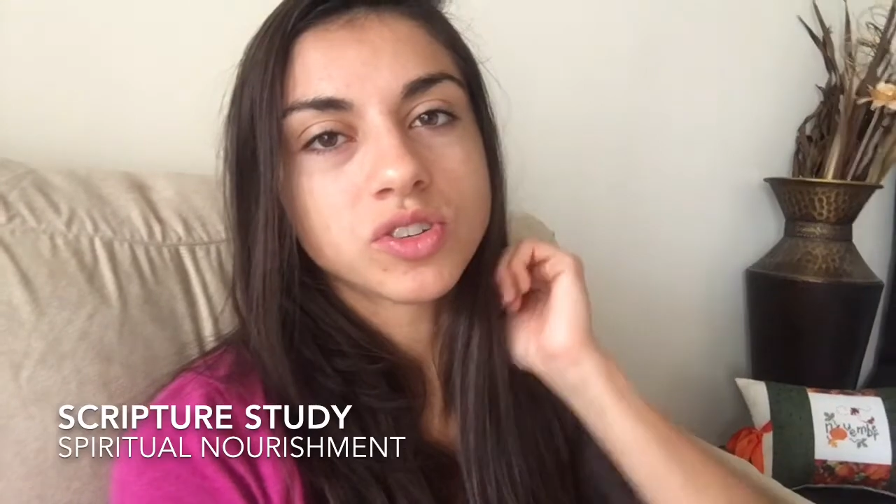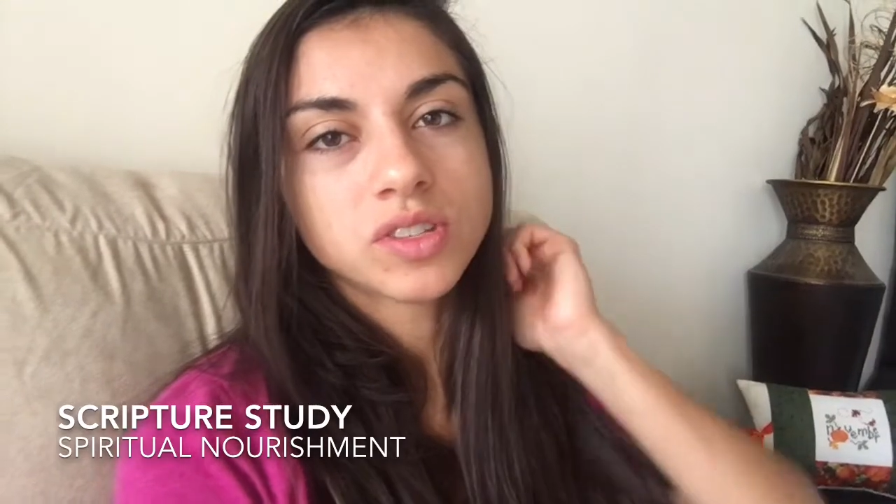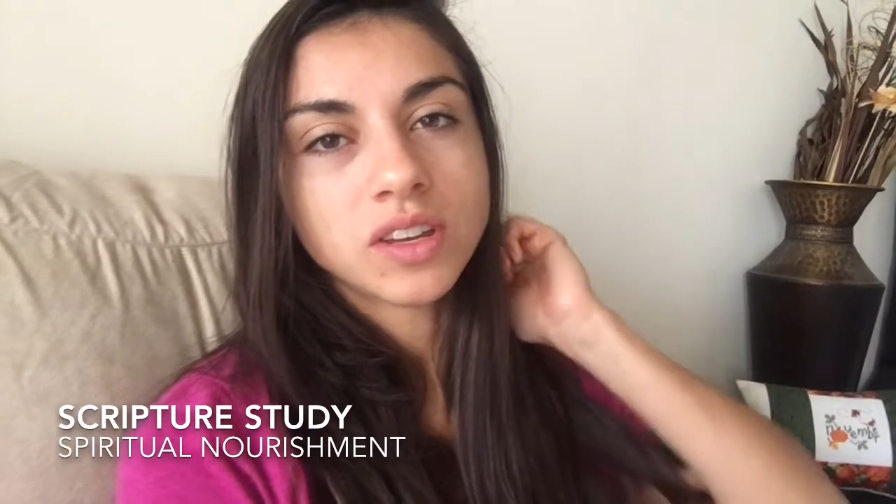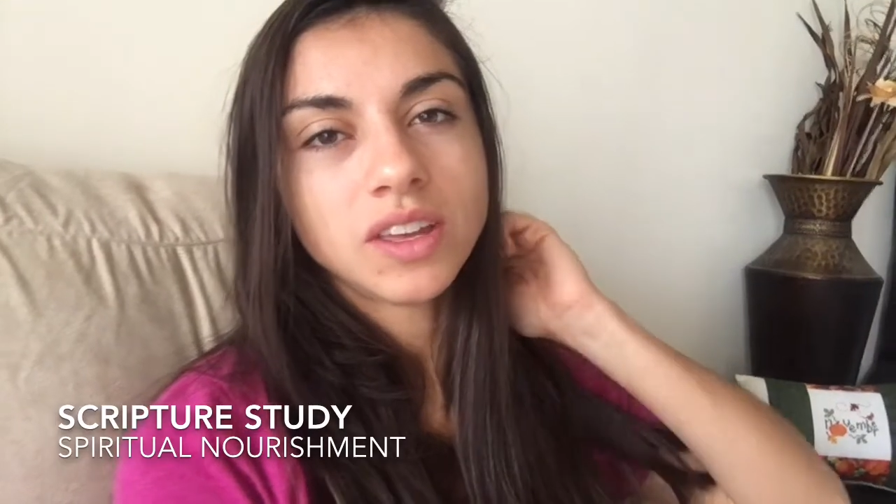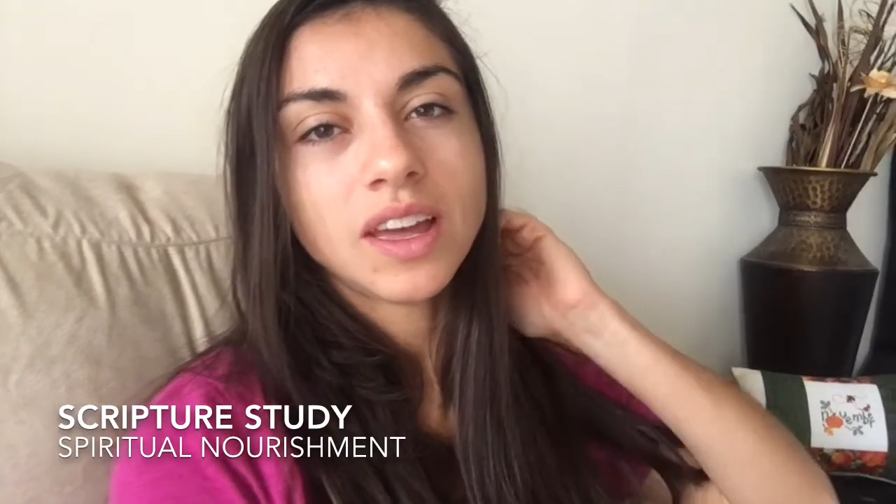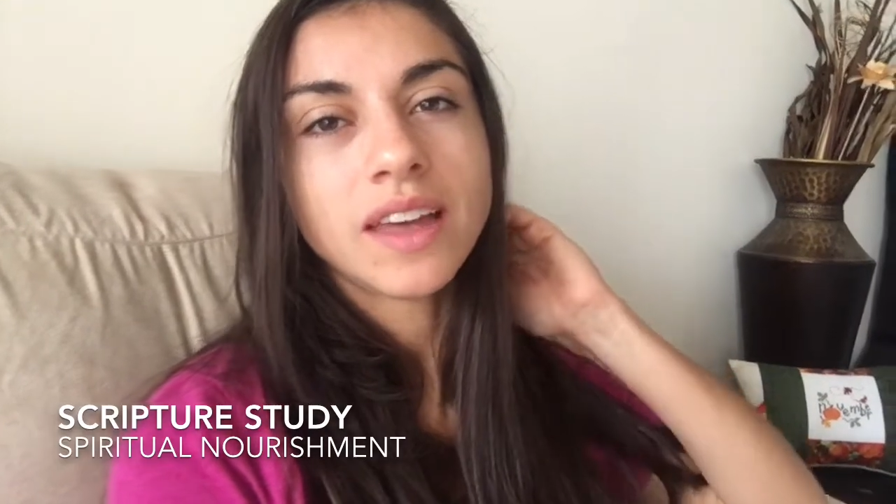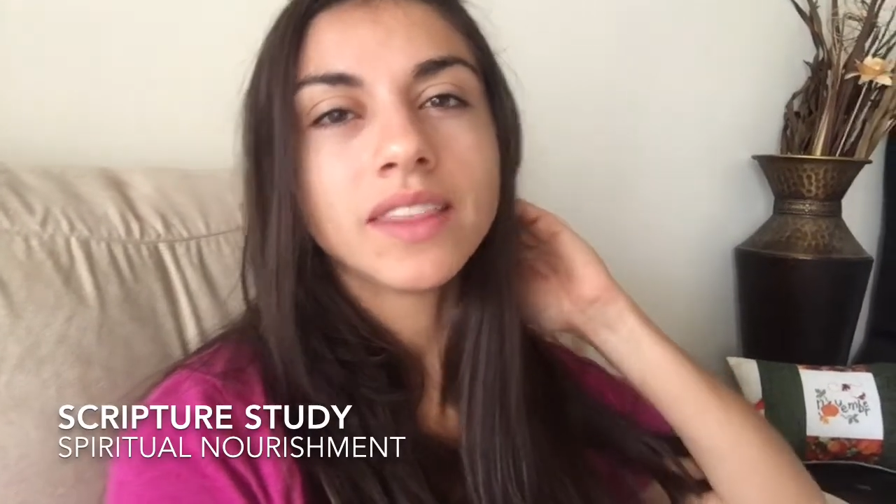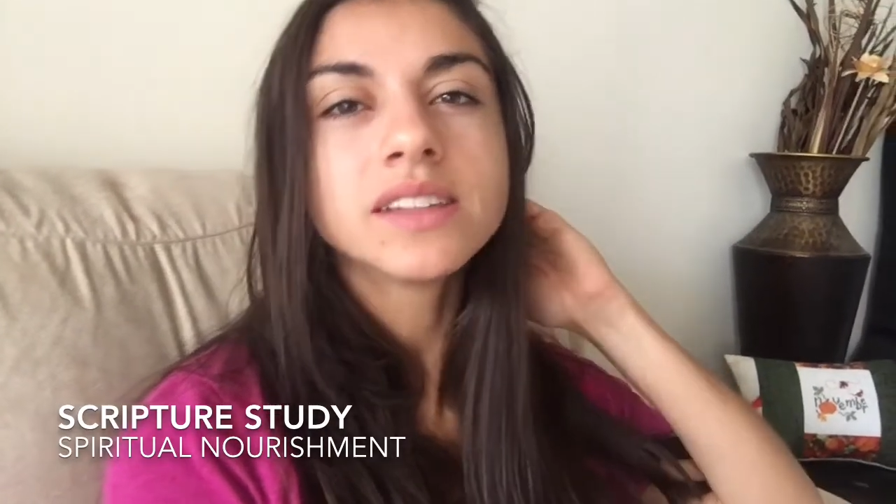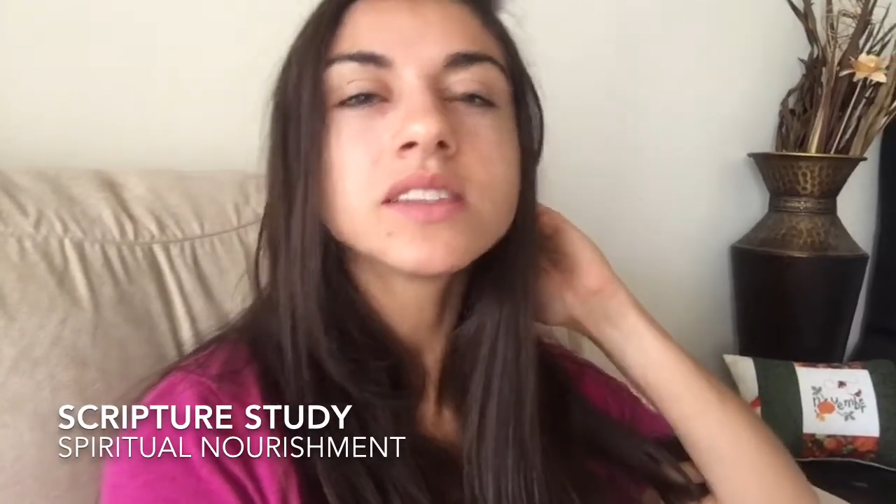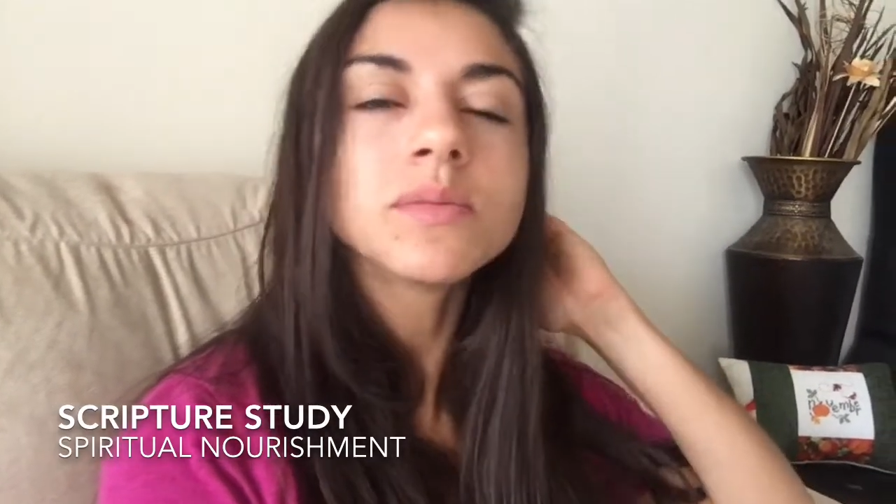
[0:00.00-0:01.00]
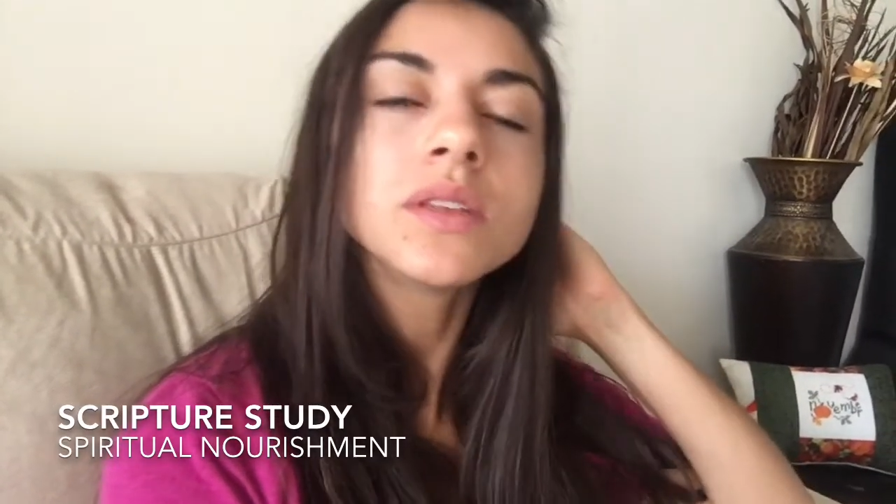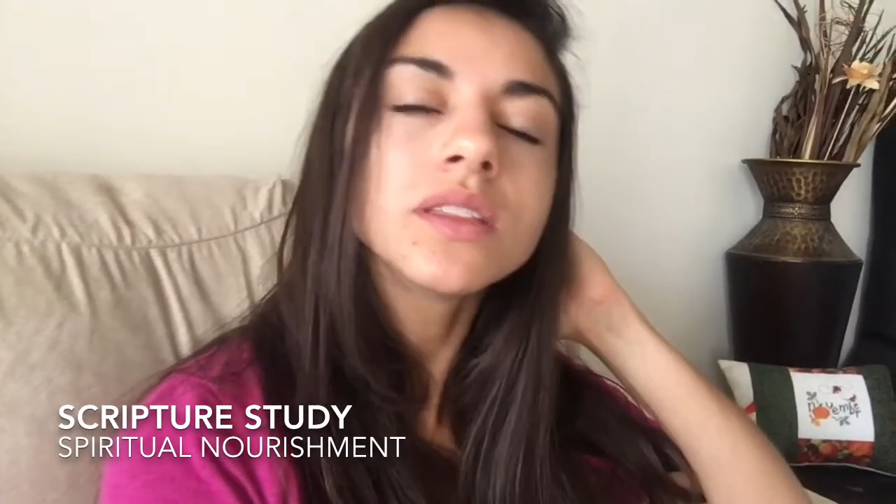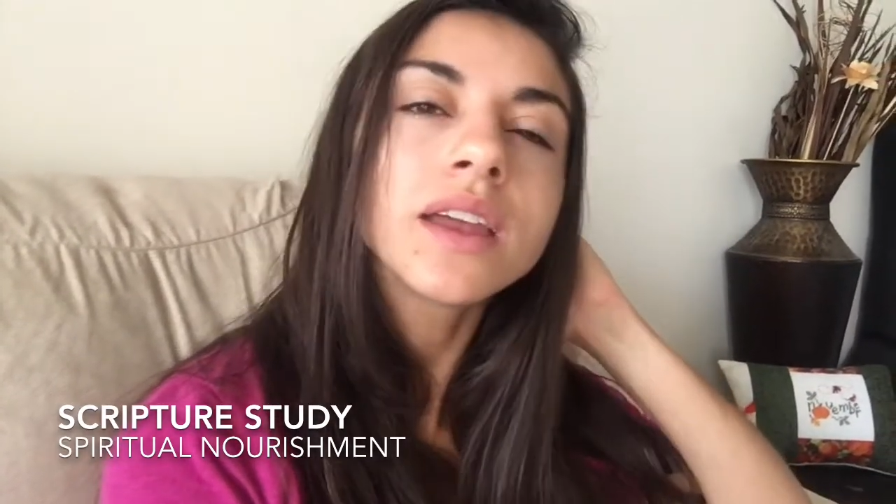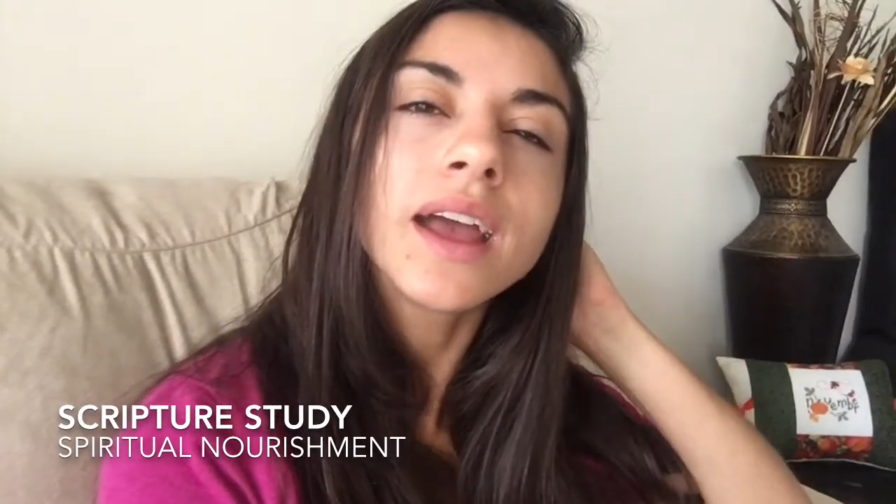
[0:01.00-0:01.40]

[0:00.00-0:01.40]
study, and that's something that